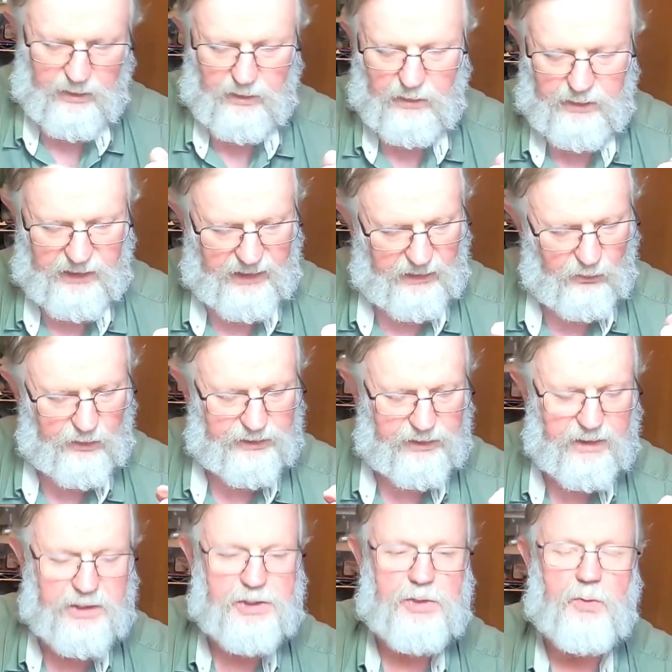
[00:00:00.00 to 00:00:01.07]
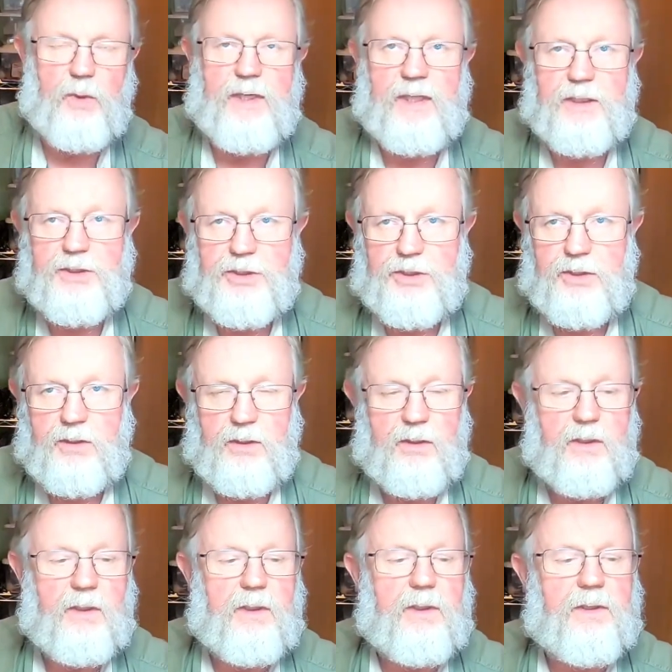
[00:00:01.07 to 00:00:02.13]
Okay, with this switch,
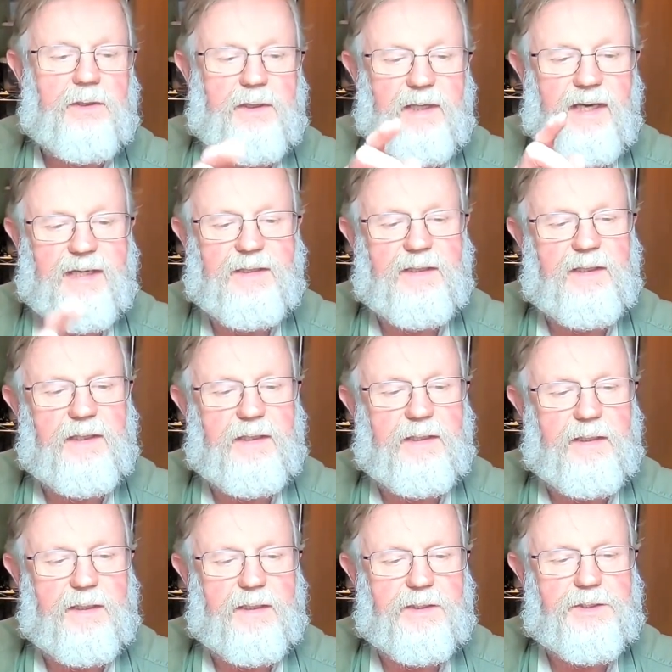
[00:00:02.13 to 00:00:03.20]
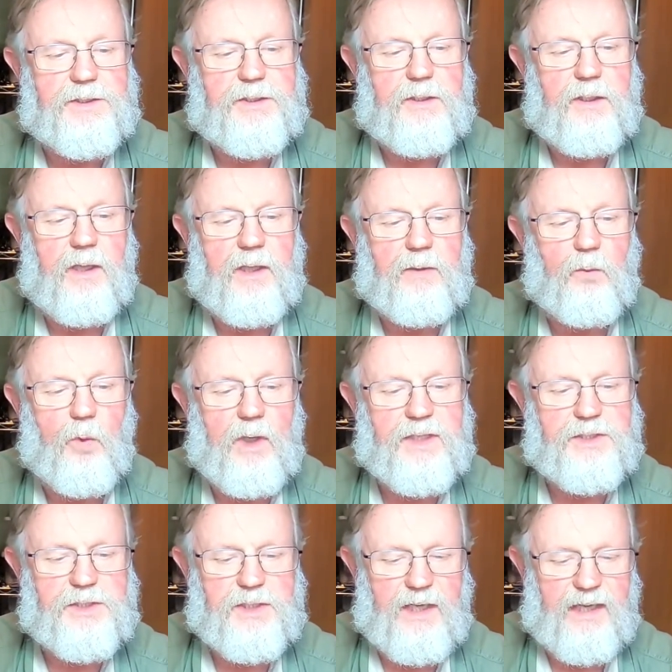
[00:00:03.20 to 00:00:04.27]
the idea is on
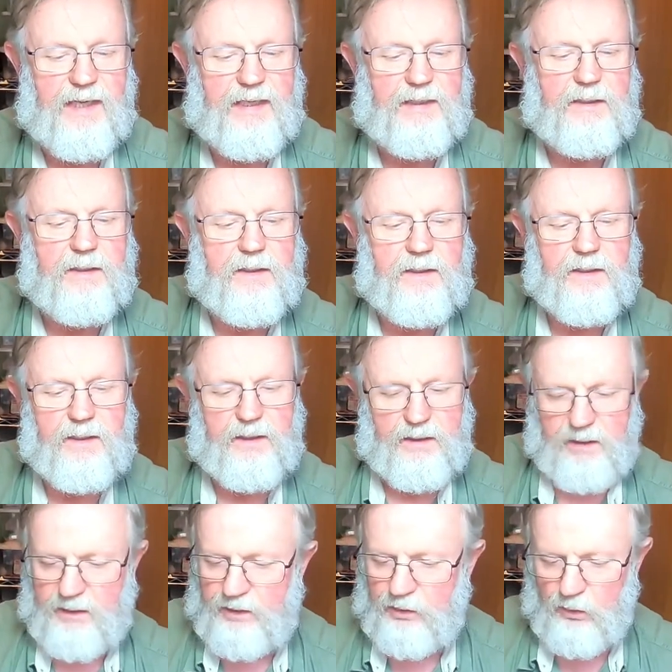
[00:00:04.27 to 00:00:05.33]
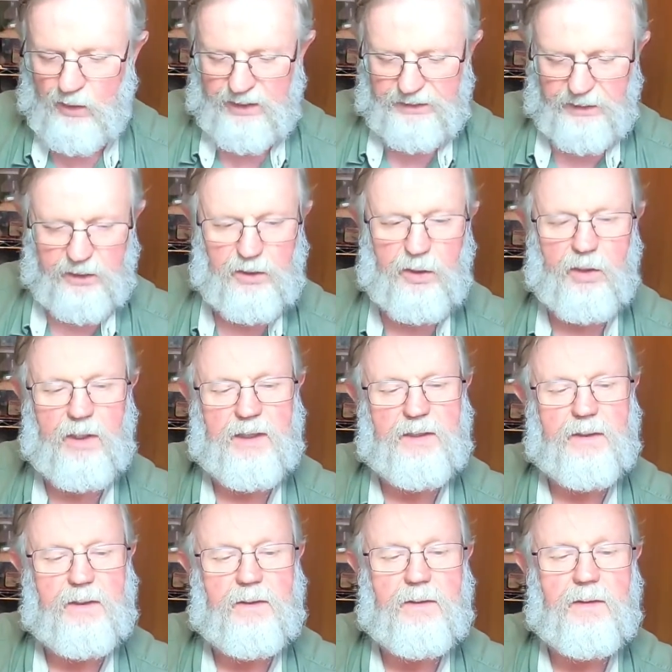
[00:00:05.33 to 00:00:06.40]
one side, you want the
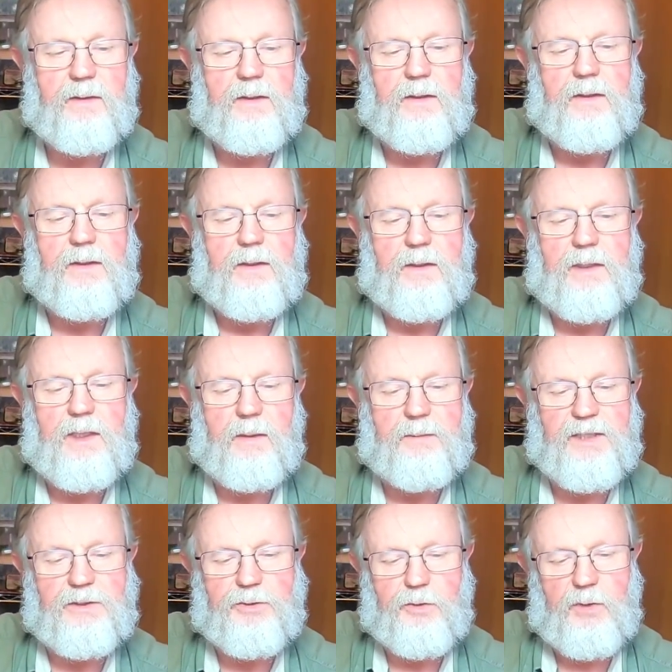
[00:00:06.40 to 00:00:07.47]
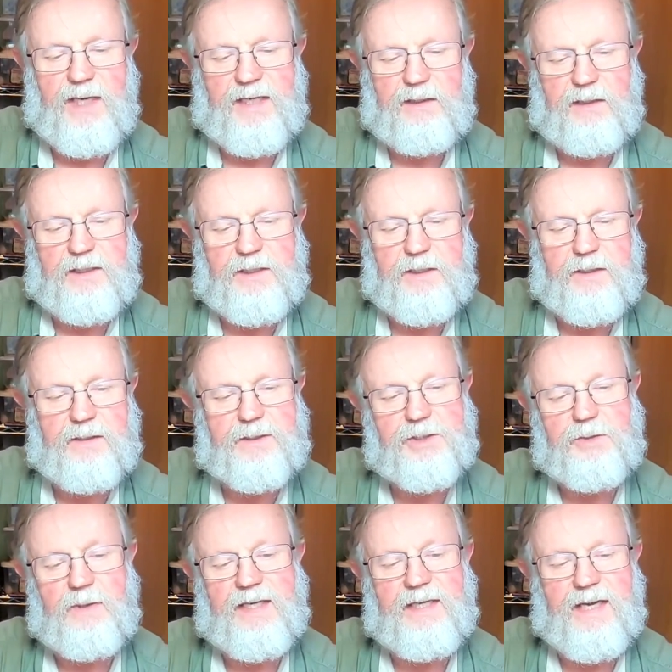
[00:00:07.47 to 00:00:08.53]
current coming directly
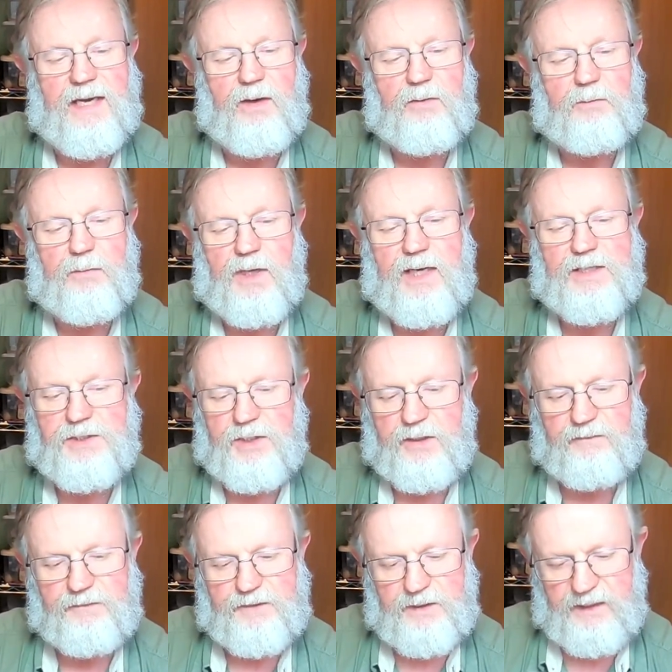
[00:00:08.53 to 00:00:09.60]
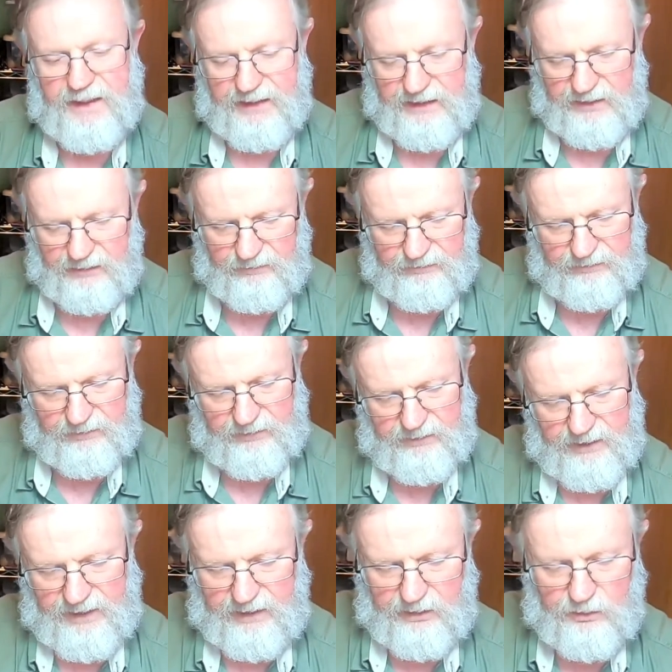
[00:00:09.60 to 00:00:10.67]
straight out, positive to negative,
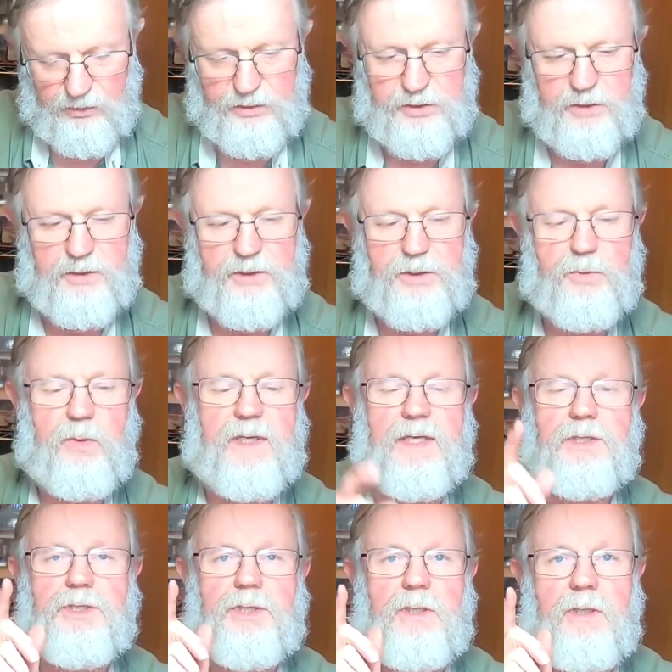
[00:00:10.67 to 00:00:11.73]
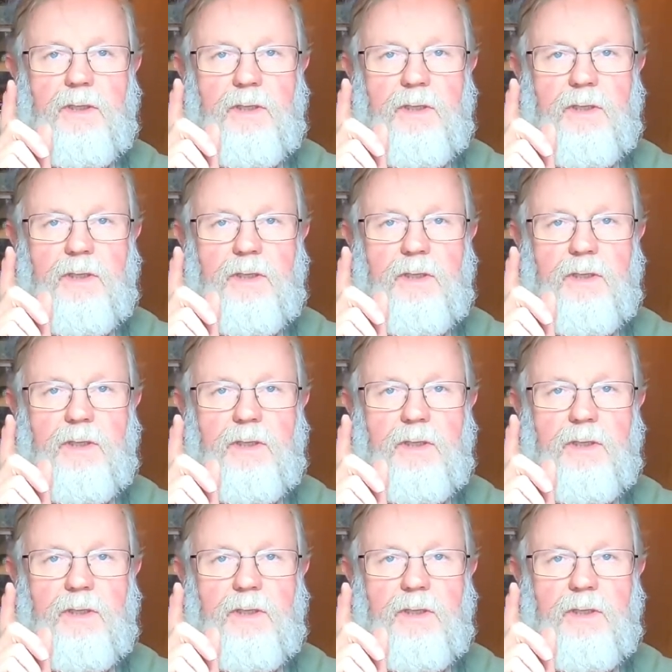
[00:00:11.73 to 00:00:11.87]
and it goes to the switch.